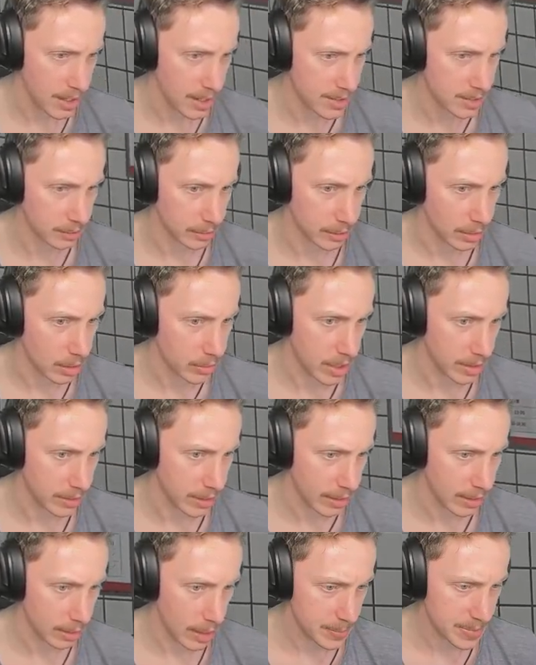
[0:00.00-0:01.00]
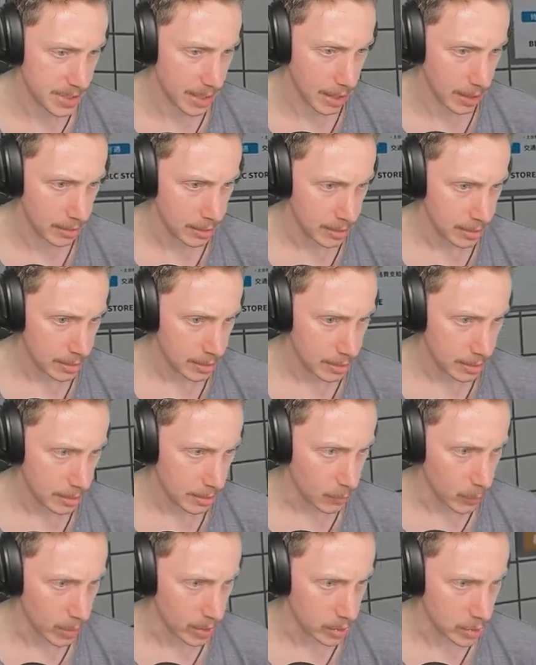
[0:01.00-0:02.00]
Excellent. Okay, that claps out
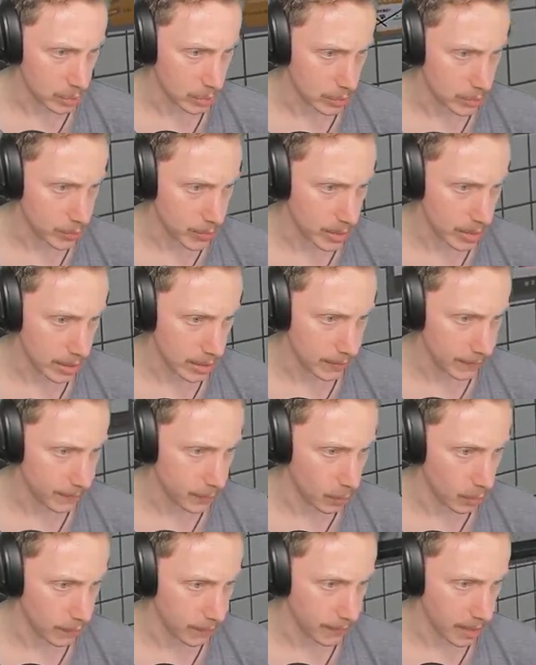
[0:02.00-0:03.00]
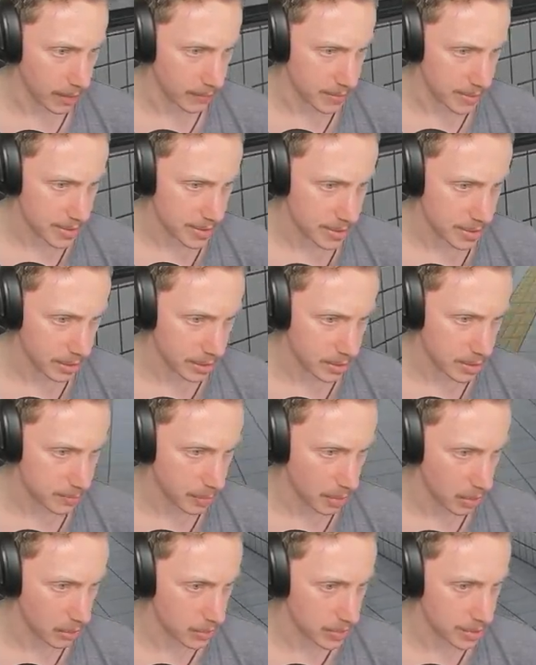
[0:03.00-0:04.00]
one, two, three, four, five, six
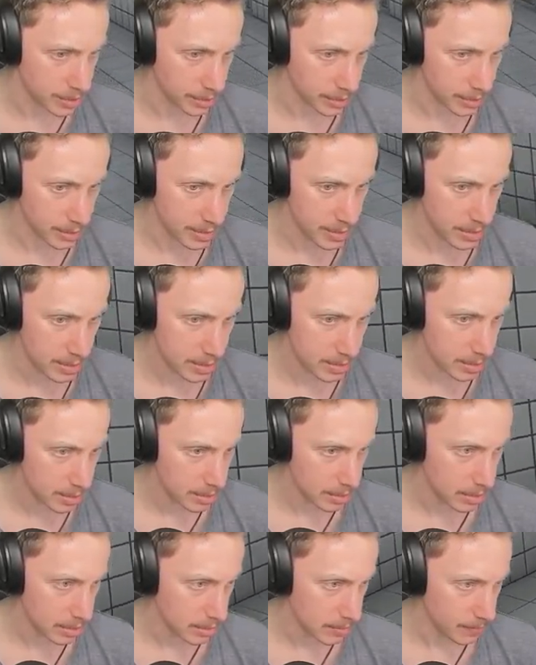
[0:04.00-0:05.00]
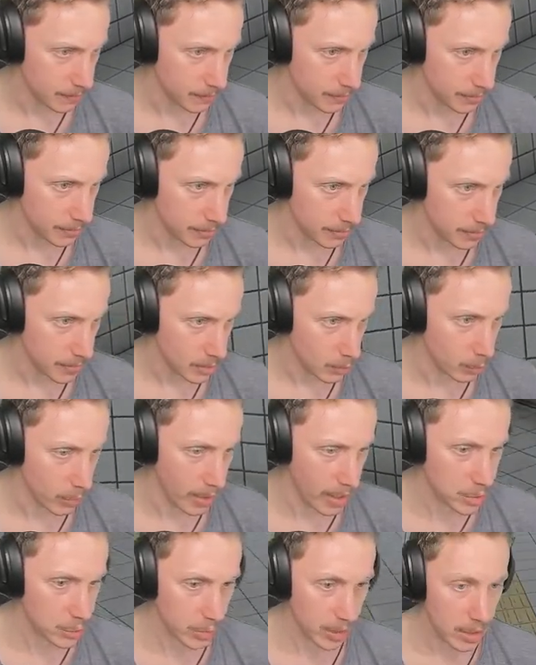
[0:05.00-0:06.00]
posters. We're
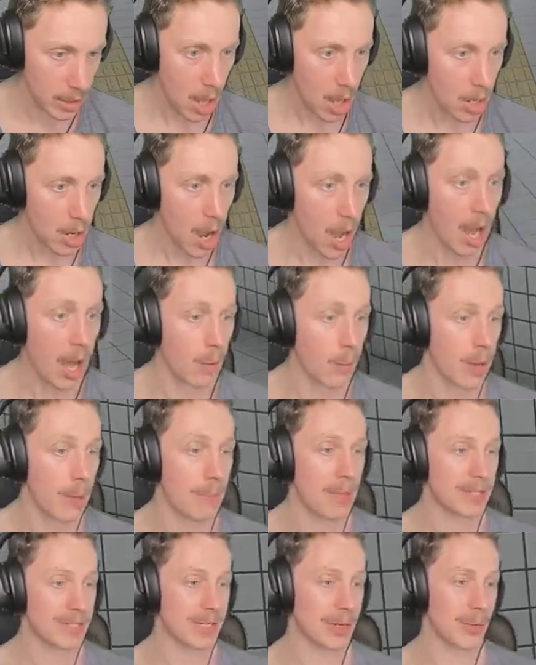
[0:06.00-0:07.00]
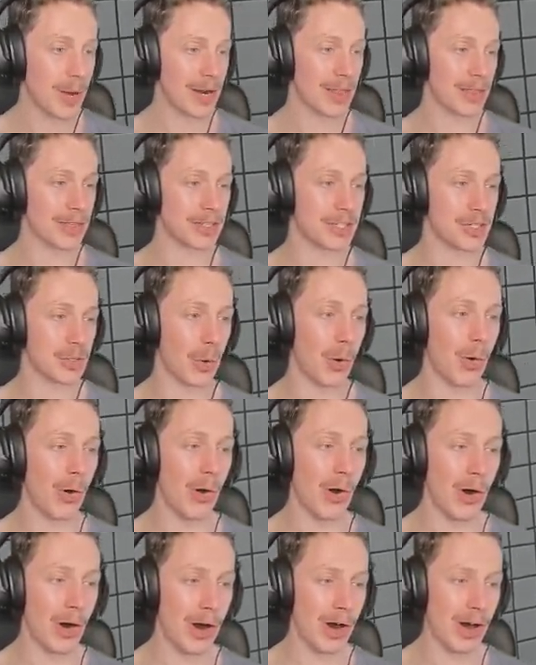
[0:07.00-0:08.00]
actually, ah, we're missing one of the
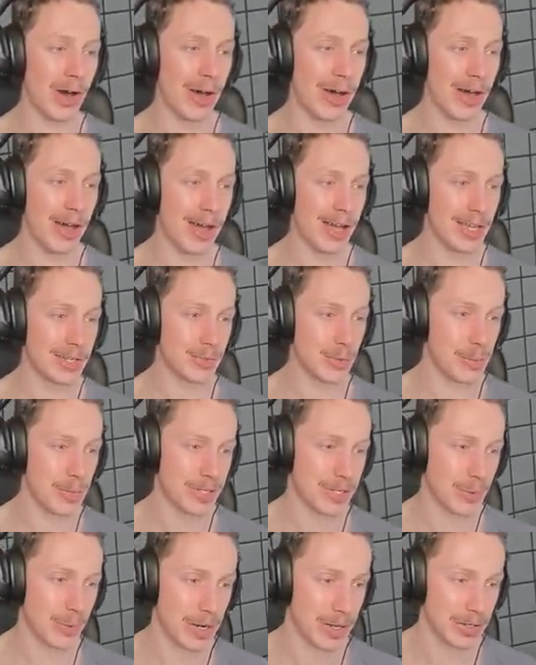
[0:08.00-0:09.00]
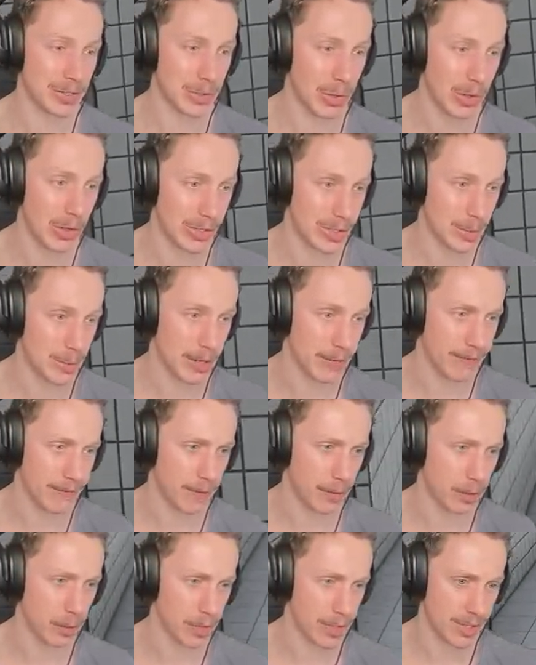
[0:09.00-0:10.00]
doors. We're missing one of the doors. I'm going to
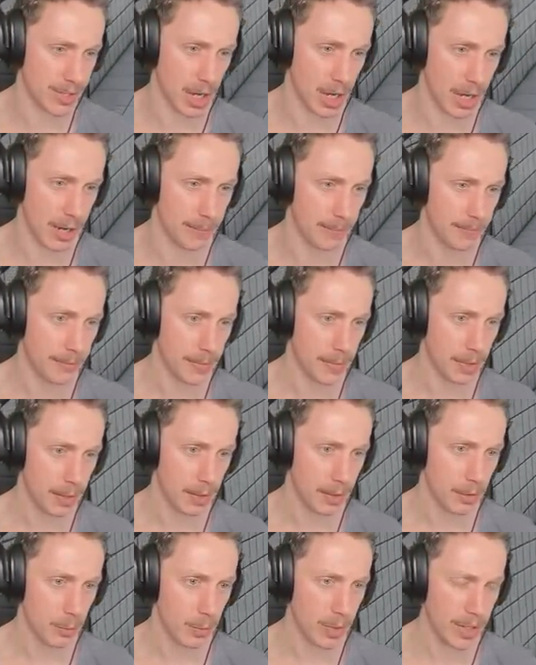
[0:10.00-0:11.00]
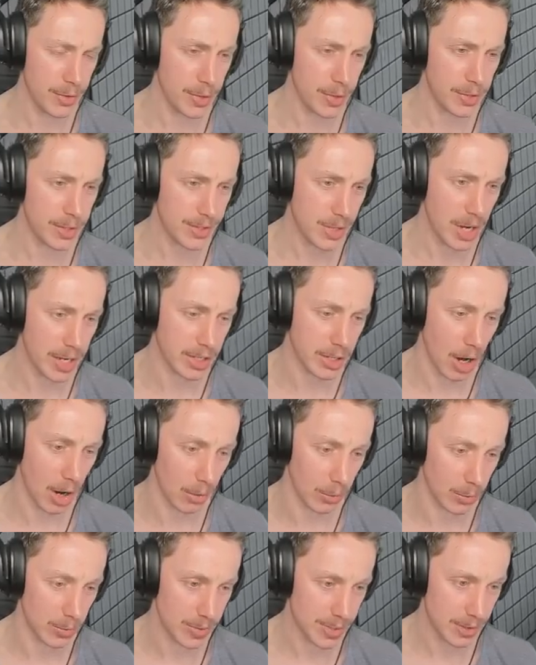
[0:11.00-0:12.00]
follow this guy. Where do you think this guy
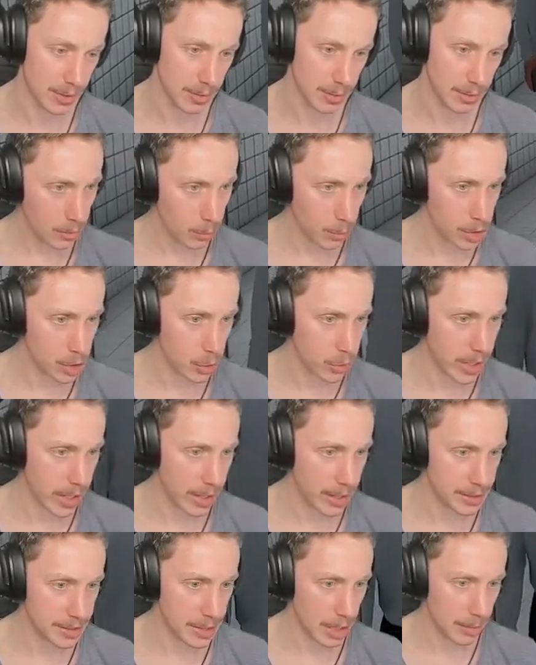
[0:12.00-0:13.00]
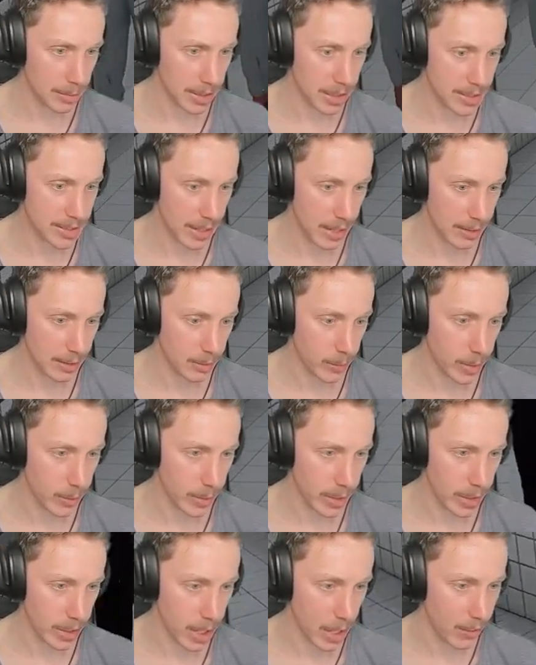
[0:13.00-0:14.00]
goes? Would you care to tell me exactly where
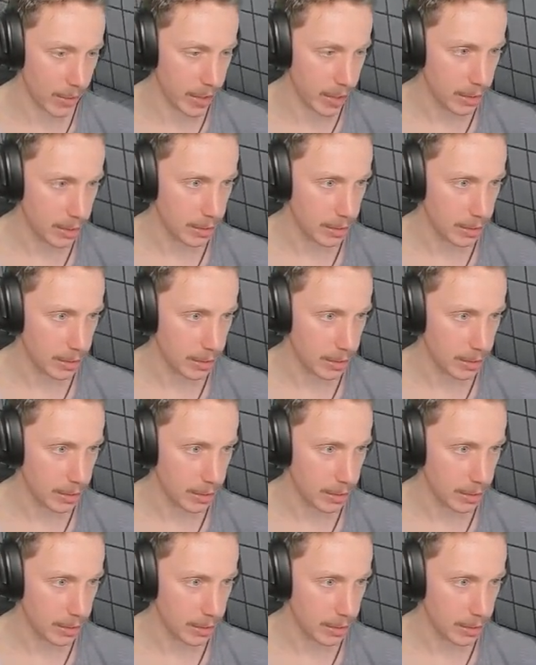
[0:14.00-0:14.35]
we are going?